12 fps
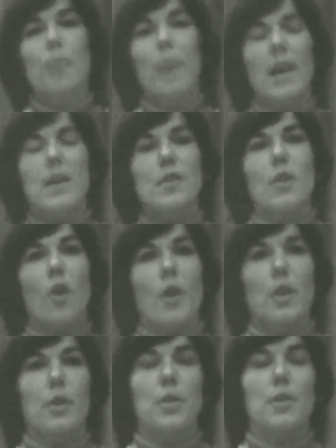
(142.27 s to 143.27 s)
past
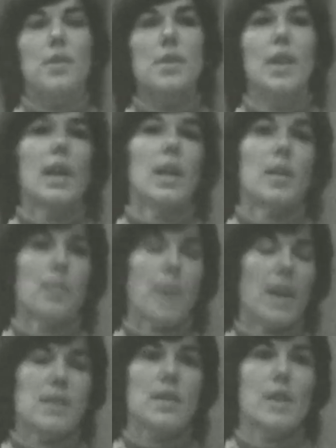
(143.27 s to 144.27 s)
articles in the
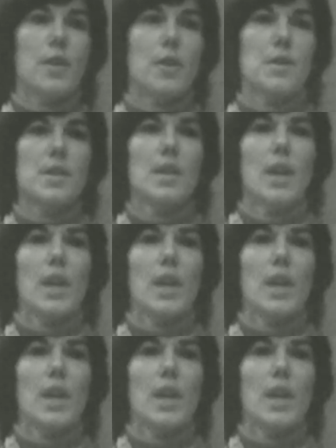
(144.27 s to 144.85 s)
past years